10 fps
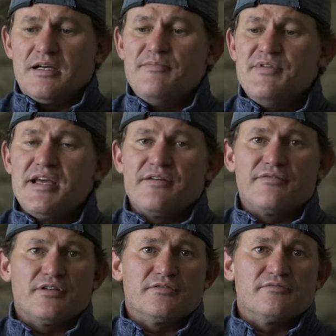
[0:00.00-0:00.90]
I'm
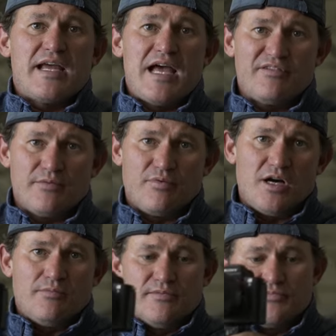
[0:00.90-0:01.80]
never having
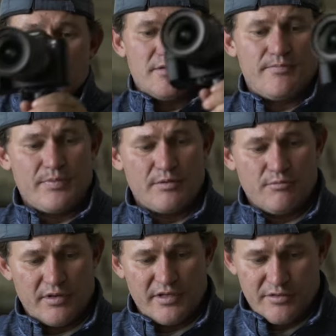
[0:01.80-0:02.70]
problems
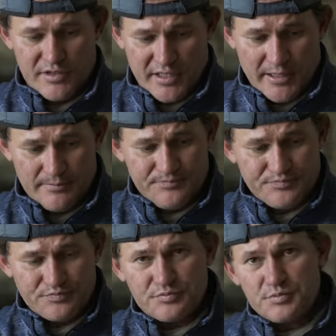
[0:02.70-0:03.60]
with using
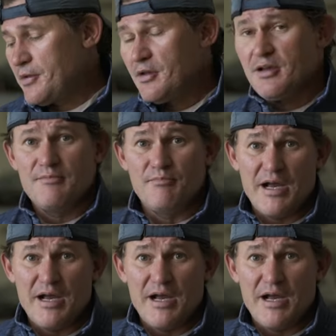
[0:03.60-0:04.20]
it.